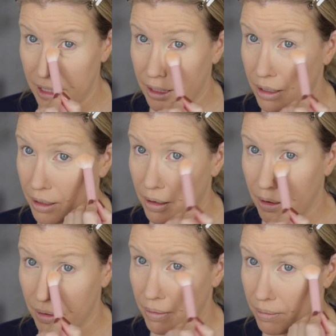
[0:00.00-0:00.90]
eyes.
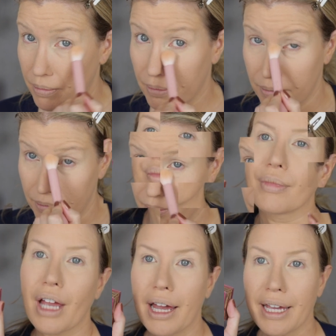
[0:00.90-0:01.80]

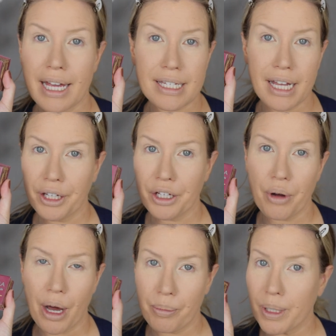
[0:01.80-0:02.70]
I can't tell you
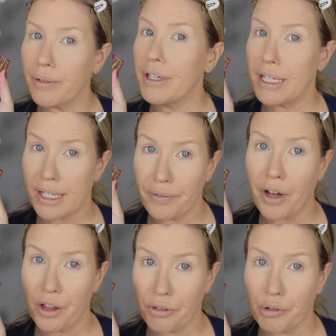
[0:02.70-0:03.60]
how many of these I've
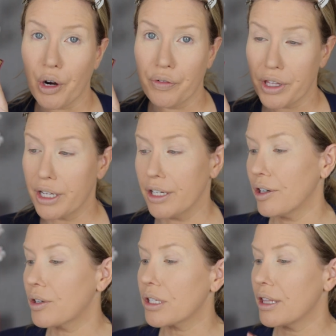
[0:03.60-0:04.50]
gone through over the
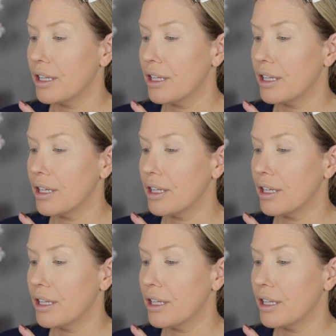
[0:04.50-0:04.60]
years.